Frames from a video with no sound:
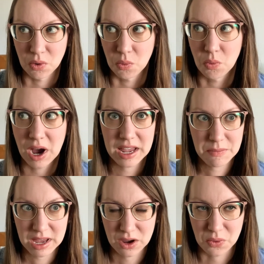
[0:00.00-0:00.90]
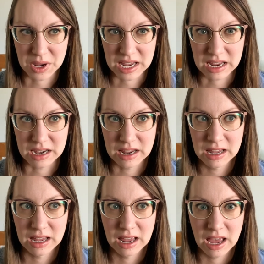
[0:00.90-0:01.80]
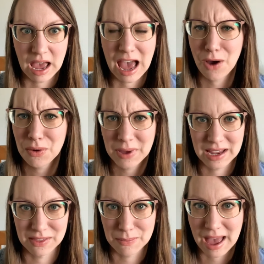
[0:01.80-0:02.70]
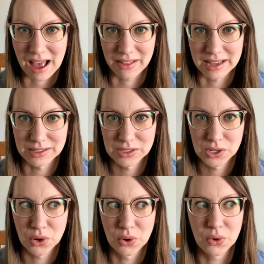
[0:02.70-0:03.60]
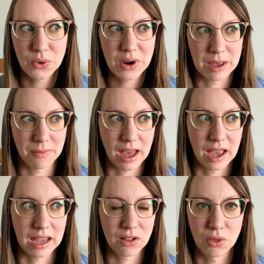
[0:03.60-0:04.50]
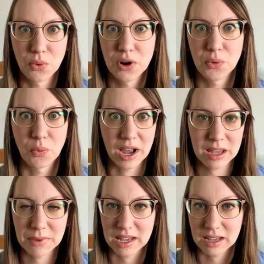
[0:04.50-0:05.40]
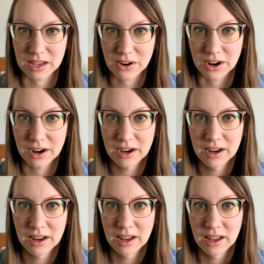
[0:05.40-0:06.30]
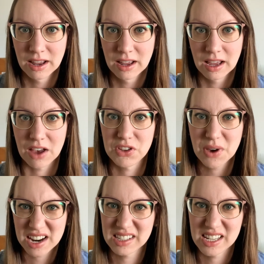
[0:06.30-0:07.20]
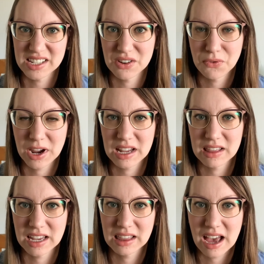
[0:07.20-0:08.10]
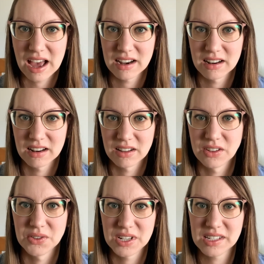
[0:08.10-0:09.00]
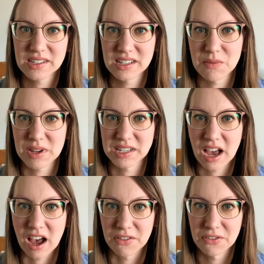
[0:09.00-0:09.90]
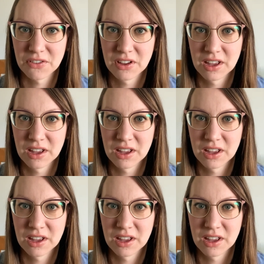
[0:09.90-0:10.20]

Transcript: Why am I queen? How am I in the palace? Who am I? Lord, why am I here? Have you had a season of waiting like that? Those seasons can be tough.